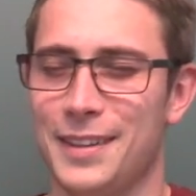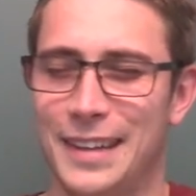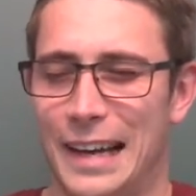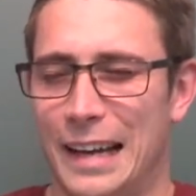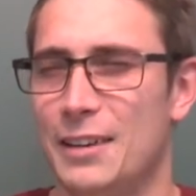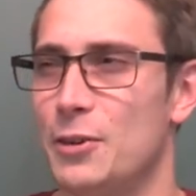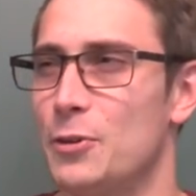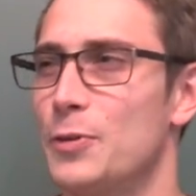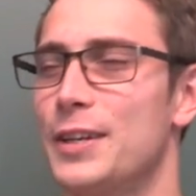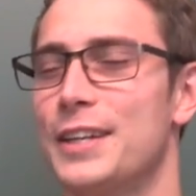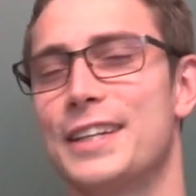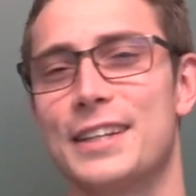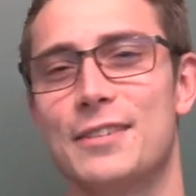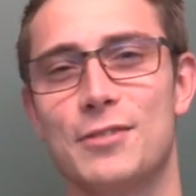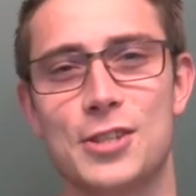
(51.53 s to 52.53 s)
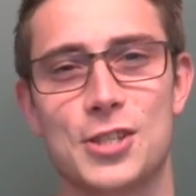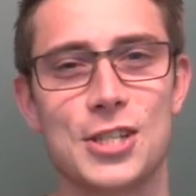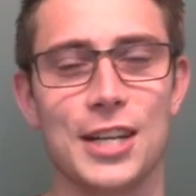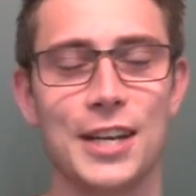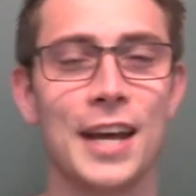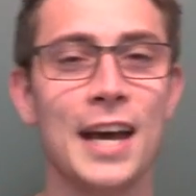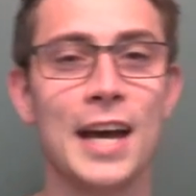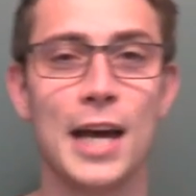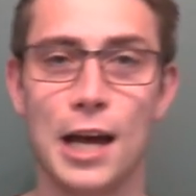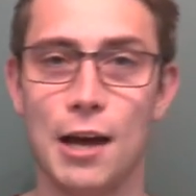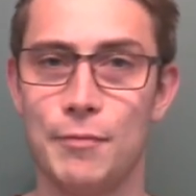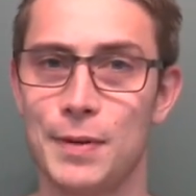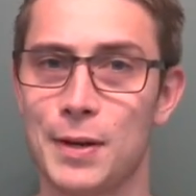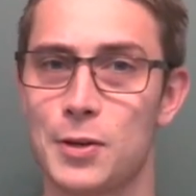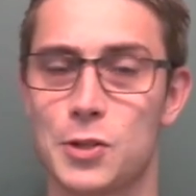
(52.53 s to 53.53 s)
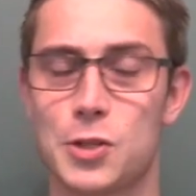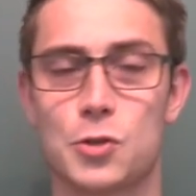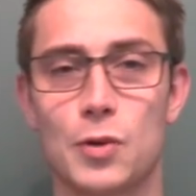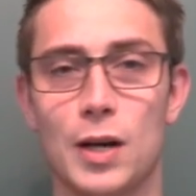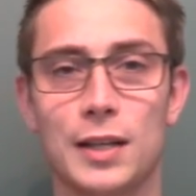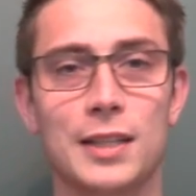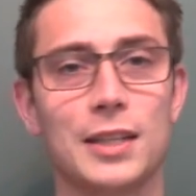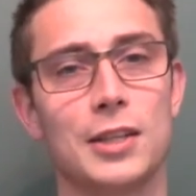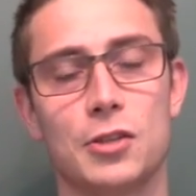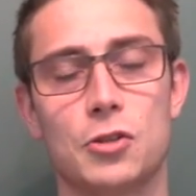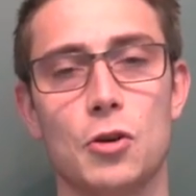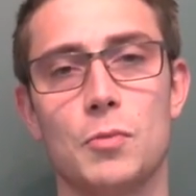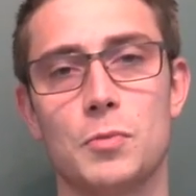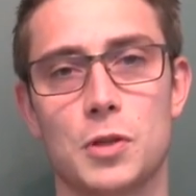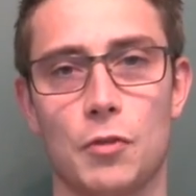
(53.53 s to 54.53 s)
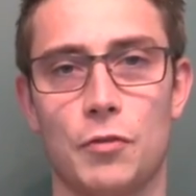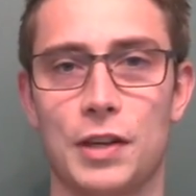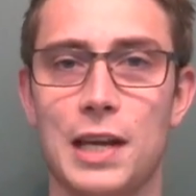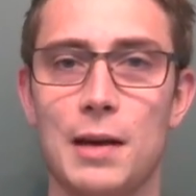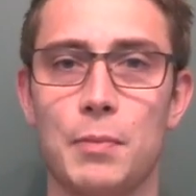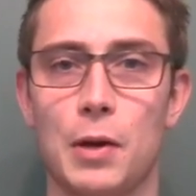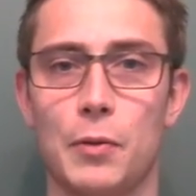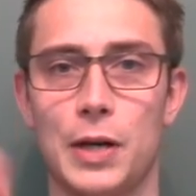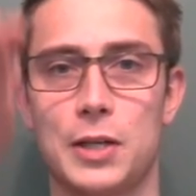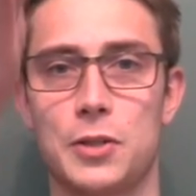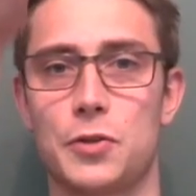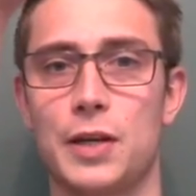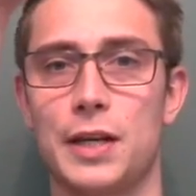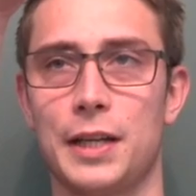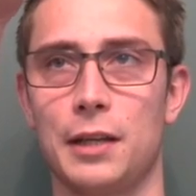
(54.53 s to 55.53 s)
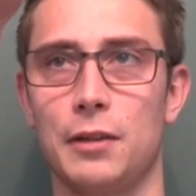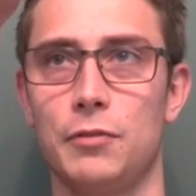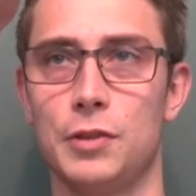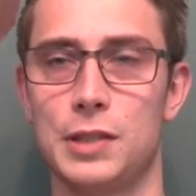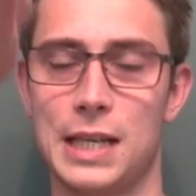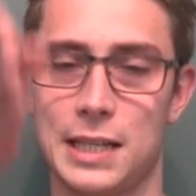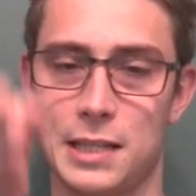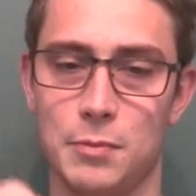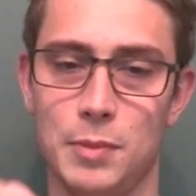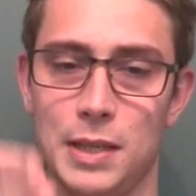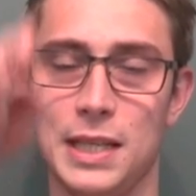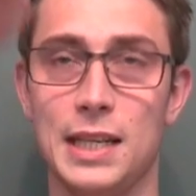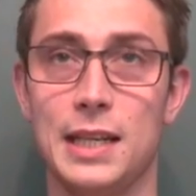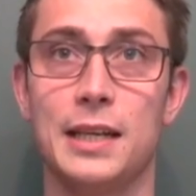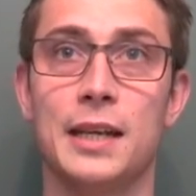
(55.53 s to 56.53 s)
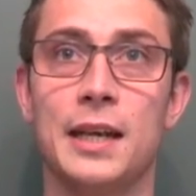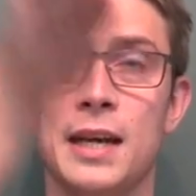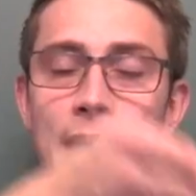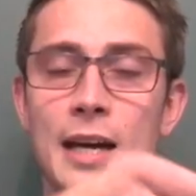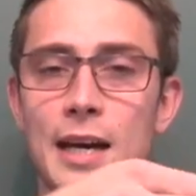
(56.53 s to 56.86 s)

I don't really give a shit. Have been constructed in terms of a Kepler right triangle if you take the median